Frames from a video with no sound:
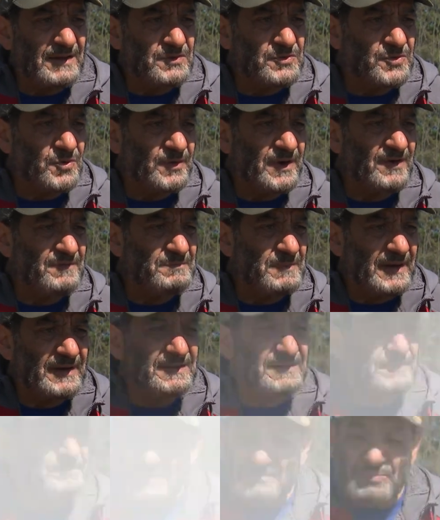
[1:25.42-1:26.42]
line who don't have
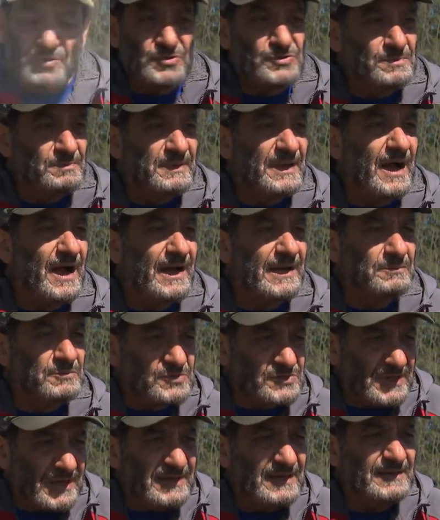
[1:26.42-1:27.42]
money. The, person behind
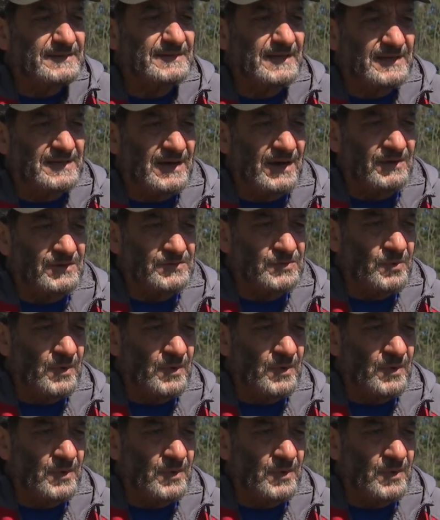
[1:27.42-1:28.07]
will say, I got that collar.